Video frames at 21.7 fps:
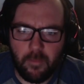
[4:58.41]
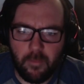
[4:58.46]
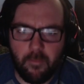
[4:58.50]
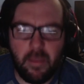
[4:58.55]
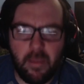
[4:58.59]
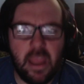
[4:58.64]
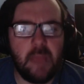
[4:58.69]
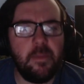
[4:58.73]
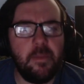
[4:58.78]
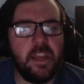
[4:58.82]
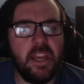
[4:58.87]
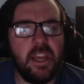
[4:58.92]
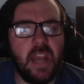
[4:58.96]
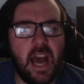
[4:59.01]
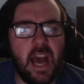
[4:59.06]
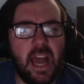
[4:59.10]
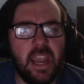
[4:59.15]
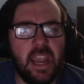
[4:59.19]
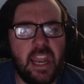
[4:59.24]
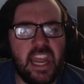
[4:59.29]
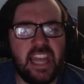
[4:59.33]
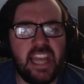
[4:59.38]
maybe
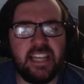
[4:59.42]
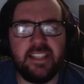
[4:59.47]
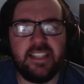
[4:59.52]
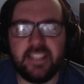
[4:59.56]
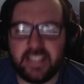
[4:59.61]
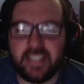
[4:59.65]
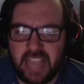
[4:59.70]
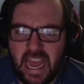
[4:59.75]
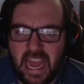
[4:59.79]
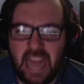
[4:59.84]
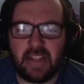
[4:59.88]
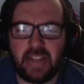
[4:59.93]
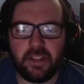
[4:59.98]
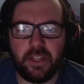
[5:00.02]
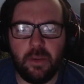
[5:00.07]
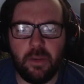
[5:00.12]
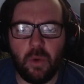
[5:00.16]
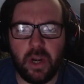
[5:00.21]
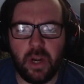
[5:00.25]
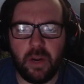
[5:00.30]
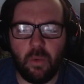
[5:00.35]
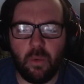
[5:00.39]
not exactly
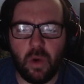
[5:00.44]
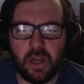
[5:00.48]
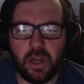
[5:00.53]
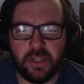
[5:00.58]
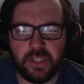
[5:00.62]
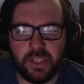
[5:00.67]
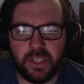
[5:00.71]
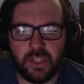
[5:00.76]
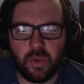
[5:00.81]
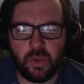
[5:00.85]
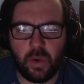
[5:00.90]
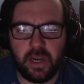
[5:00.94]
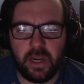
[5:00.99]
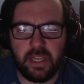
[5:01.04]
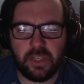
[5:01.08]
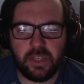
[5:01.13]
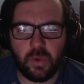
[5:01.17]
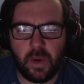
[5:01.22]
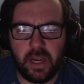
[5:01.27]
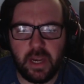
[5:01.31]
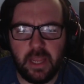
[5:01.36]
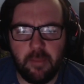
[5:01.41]
what it was in
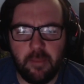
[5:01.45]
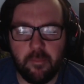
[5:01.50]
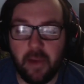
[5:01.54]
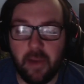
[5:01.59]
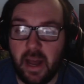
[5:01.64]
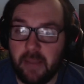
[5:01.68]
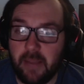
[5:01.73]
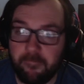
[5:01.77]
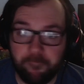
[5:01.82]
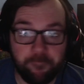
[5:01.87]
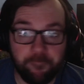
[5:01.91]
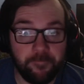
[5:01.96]
2020, but